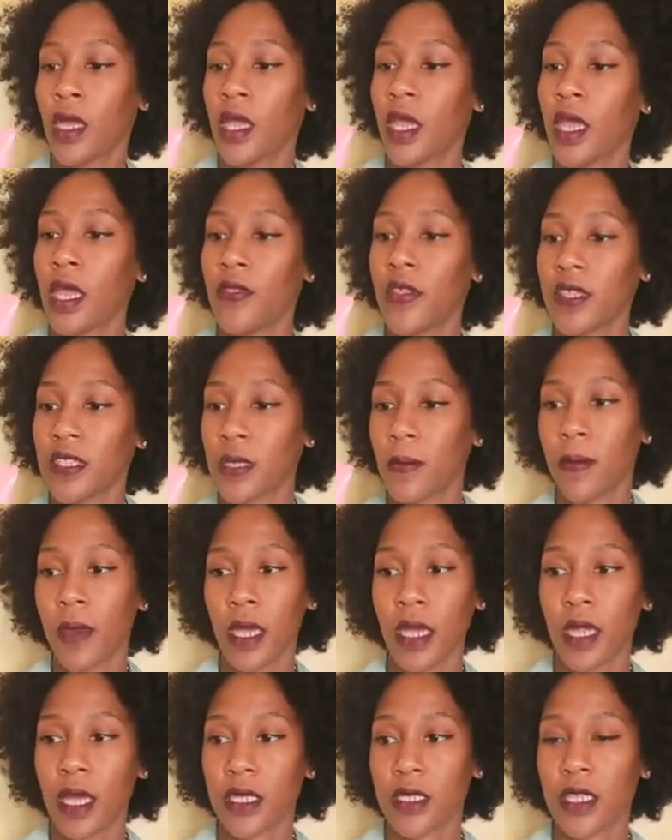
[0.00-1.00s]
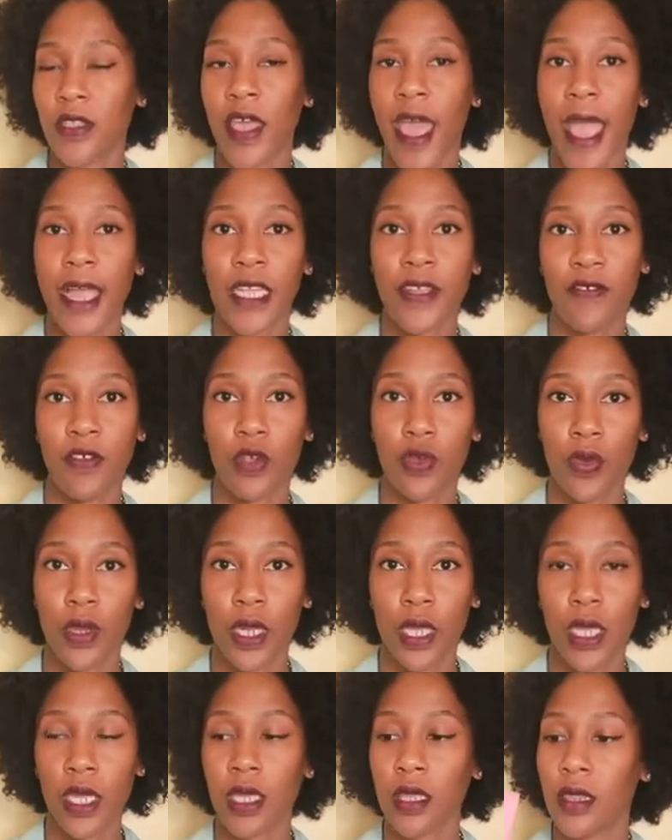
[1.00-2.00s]
And that's the main, like I said, the active
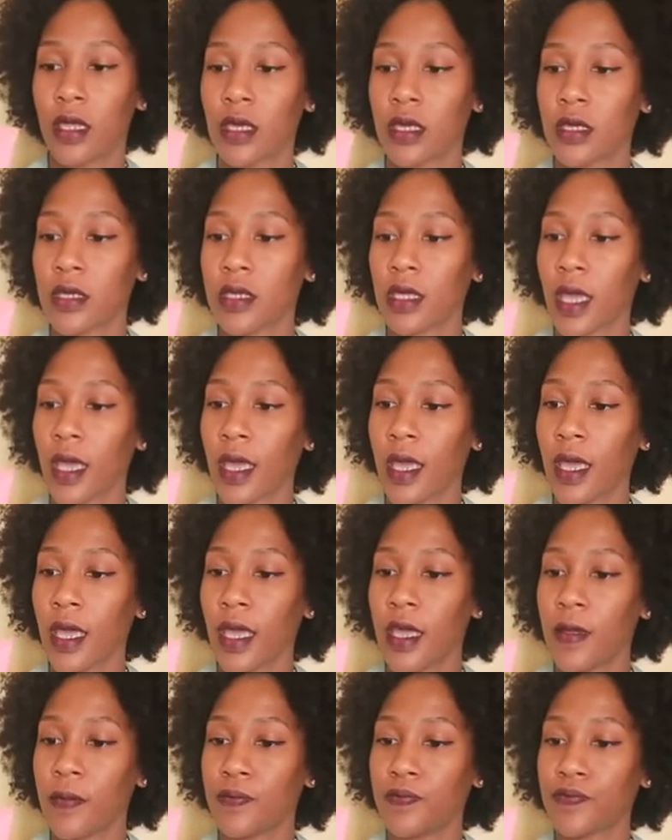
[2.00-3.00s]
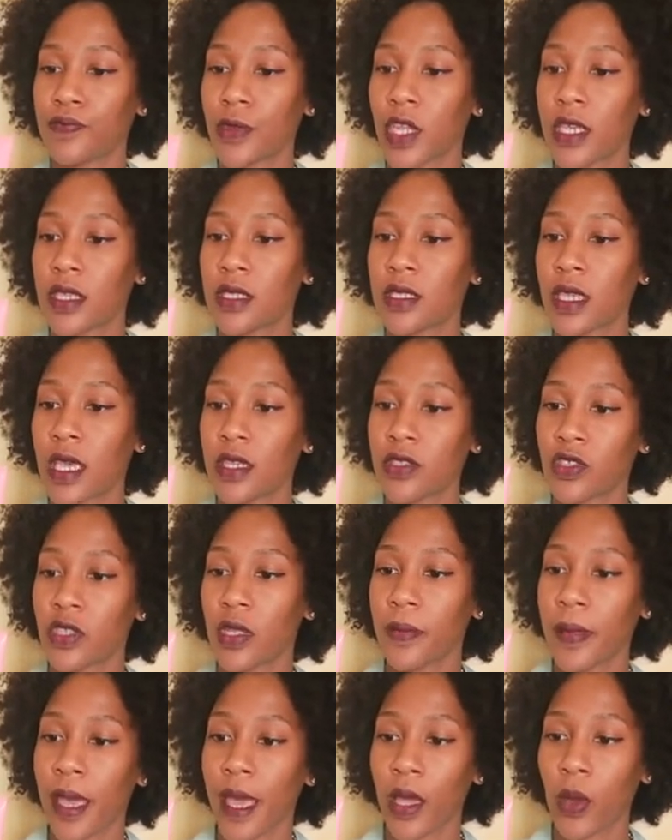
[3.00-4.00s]
ingredient in this. And it says on
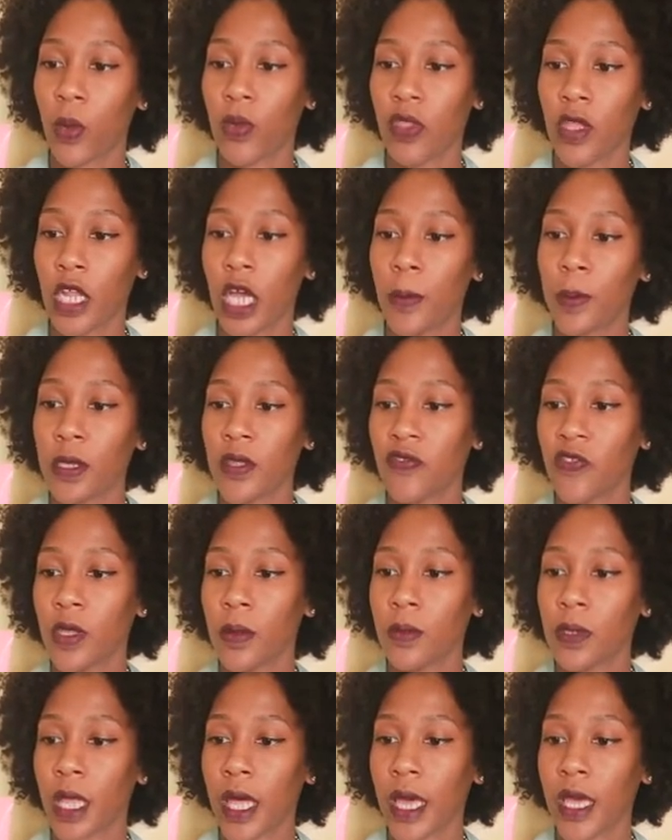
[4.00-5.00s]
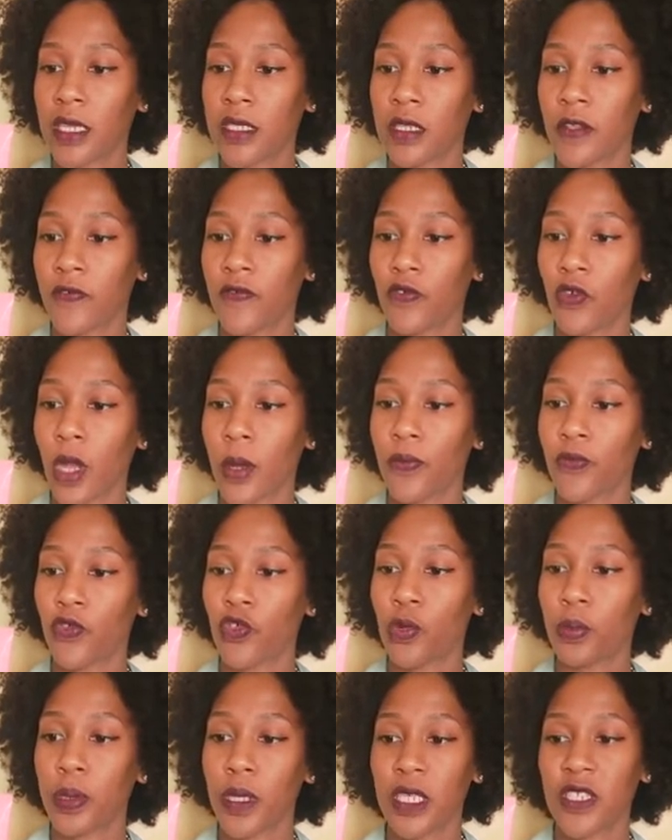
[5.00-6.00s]
the back, with an uplifting blast of
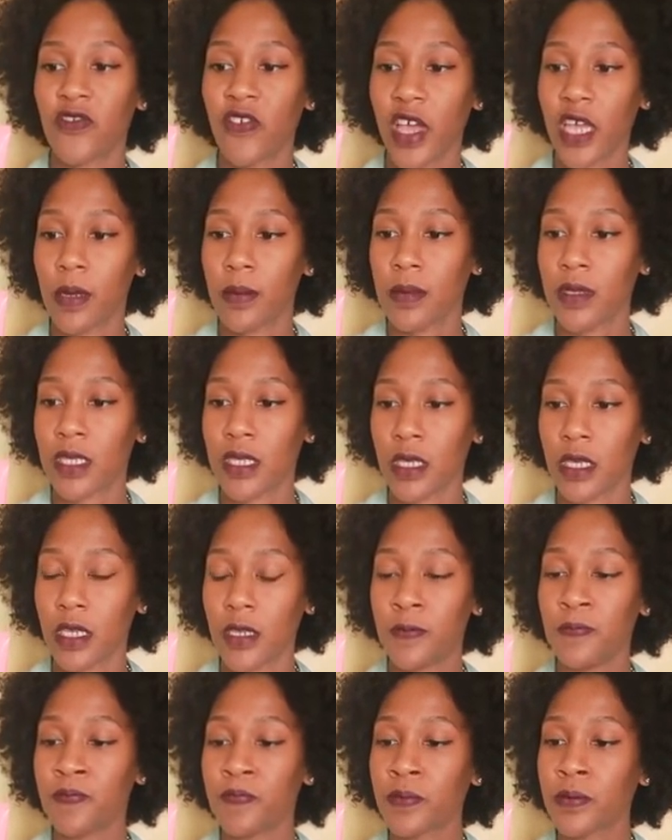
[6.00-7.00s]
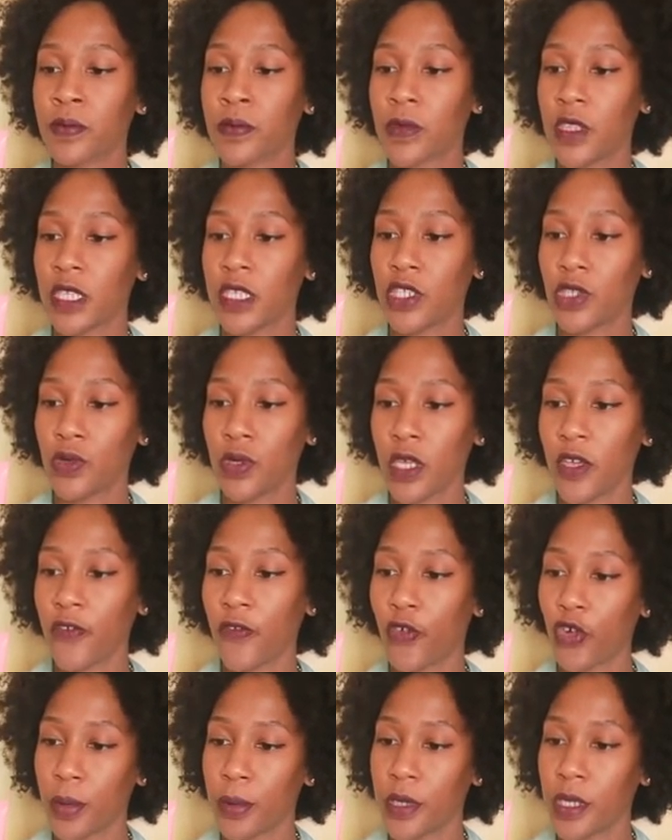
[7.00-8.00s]
grapefruit plus vitamin C, this unique
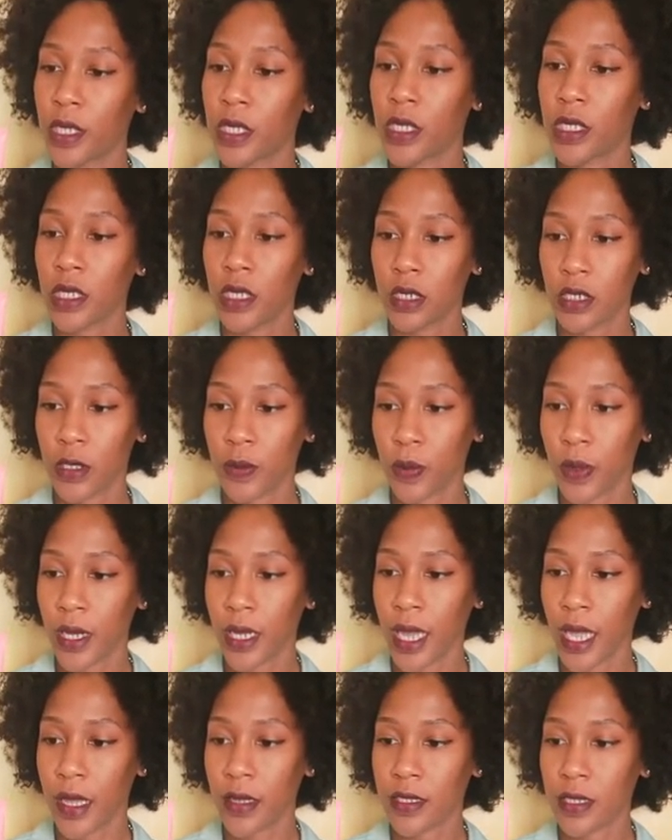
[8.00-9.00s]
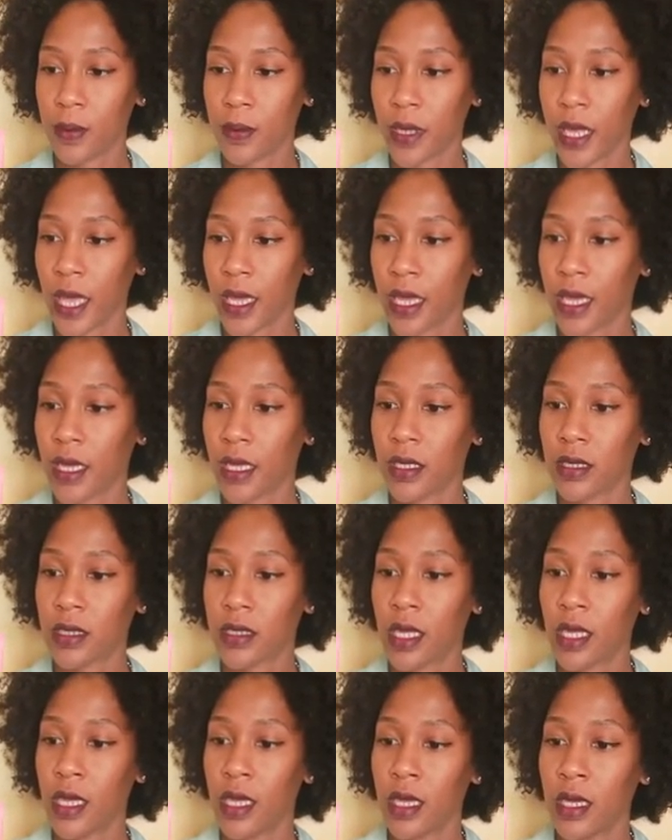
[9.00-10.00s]
formula clears breakouts and blackheads.